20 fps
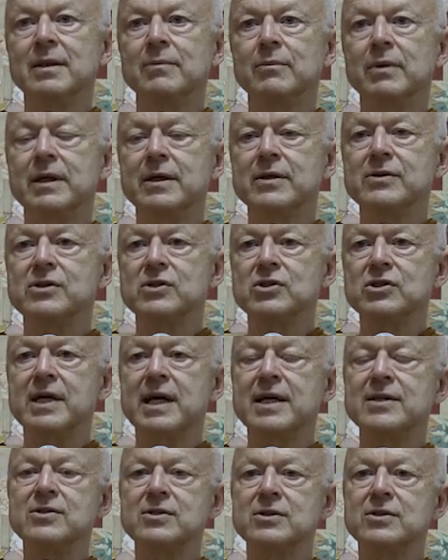but here's a
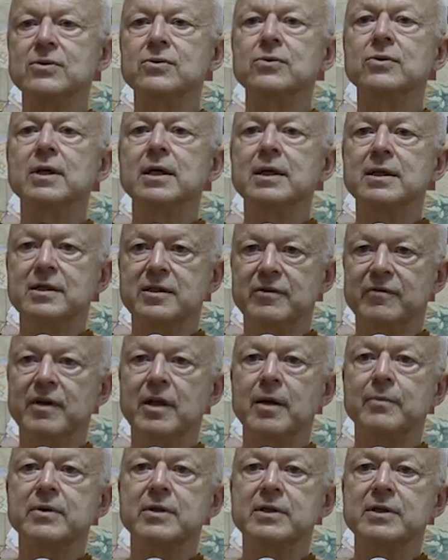chance to
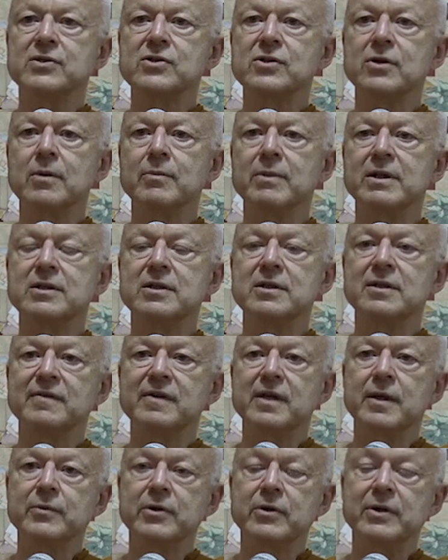develop your discernment, to
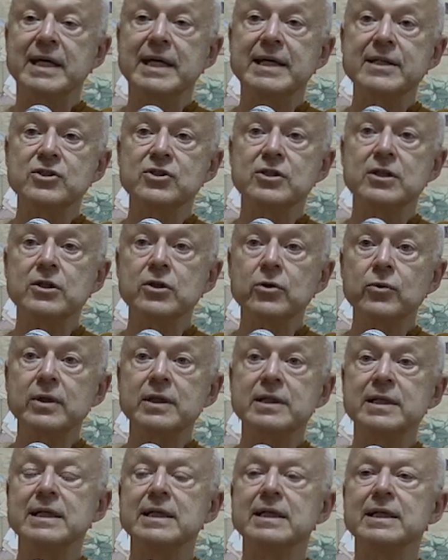develop your
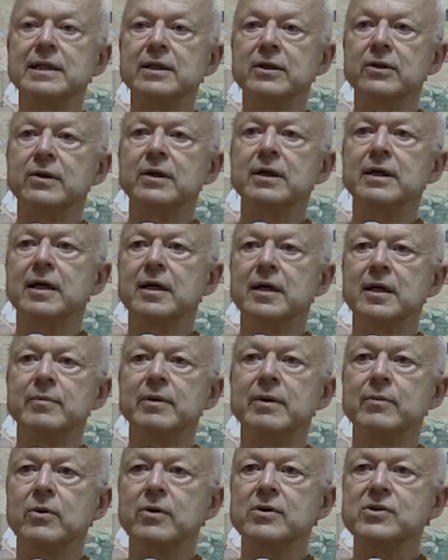ingenuity in learning how to
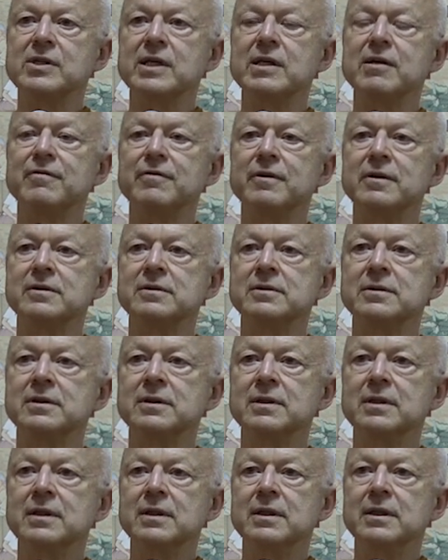be more skillful
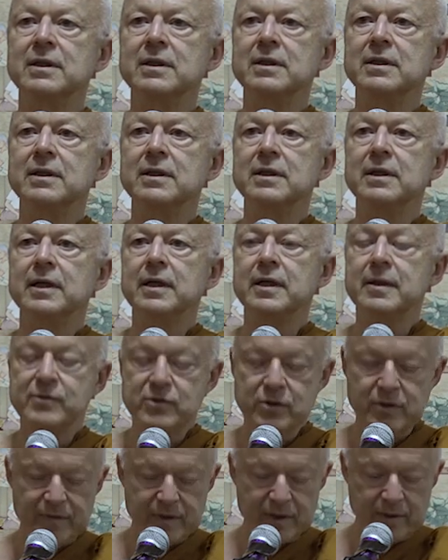in
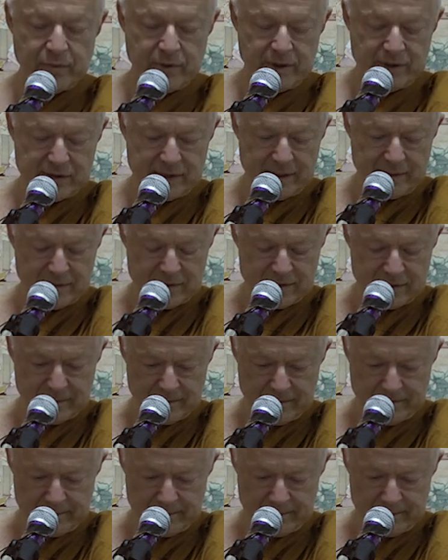observing the precepts.